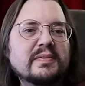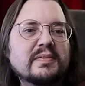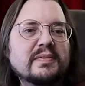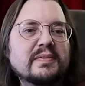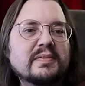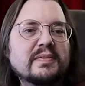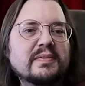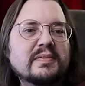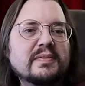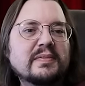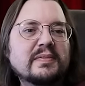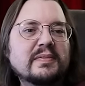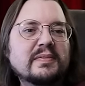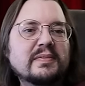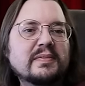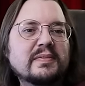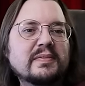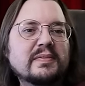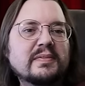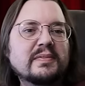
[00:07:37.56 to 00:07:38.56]

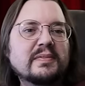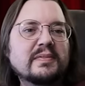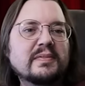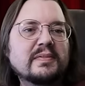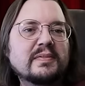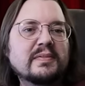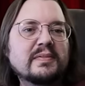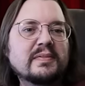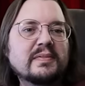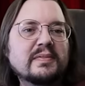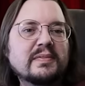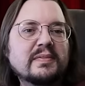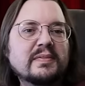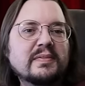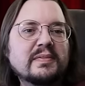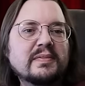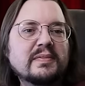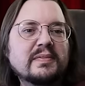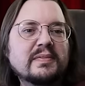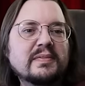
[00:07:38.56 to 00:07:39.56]

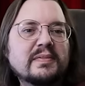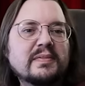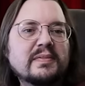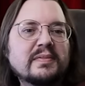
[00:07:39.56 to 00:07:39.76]
(not speaking)